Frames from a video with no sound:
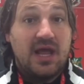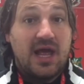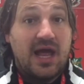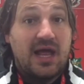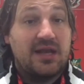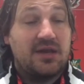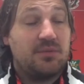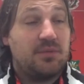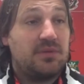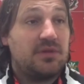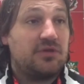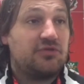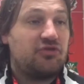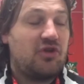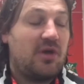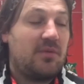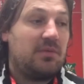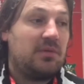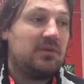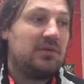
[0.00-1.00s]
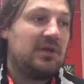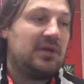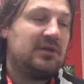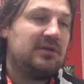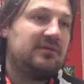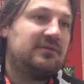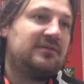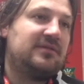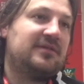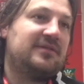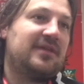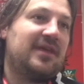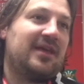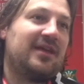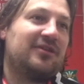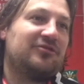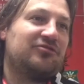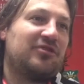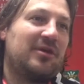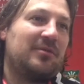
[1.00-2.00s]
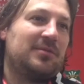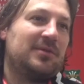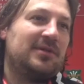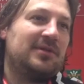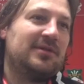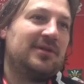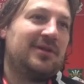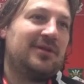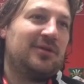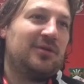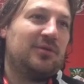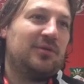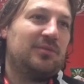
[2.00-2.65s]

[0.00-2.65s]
and to win the treble and to take a treble, you know,